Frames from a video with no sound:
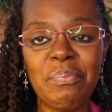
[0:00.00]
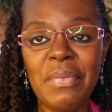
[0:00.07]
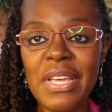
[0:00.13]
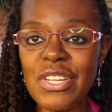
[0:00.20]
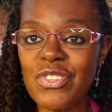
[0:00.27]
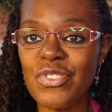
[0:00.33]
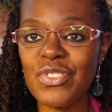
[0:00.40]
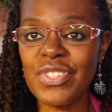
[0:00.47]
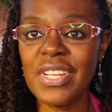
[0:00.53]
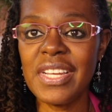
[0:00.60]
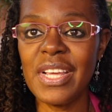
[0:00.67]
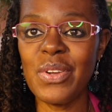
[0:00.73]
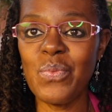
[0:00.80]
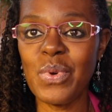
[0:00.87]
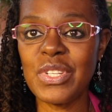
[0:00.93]
interested
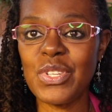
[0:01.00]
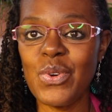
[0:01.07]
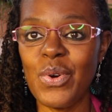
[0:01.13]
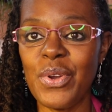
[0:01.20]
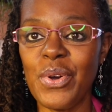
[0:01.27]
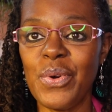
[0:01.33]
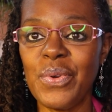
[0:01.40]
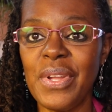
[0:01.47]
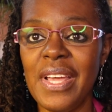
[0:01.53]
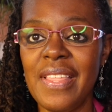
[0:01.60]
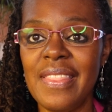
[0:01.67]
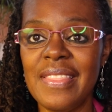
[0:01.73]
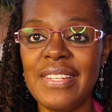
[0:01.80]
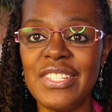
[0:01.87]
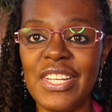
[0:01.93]
in what's going on
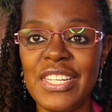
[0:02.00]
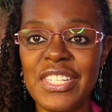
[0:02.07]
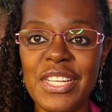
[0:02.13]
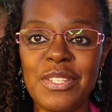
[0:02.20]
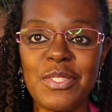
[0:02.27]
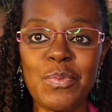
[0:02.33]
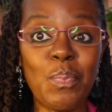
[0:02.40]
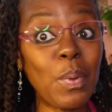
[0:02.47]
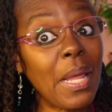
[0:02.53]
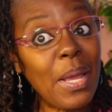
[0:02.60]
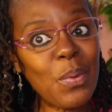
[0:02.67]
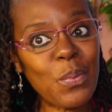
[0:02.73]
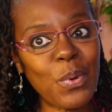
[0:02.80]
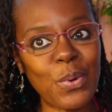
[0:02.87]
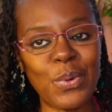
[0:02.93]
in Jenny Jen's
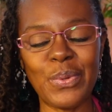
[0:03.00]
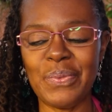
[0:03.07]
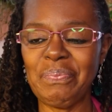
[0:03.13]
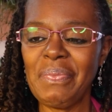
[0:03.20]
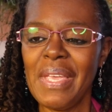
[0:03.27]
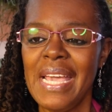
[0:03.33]
plant world.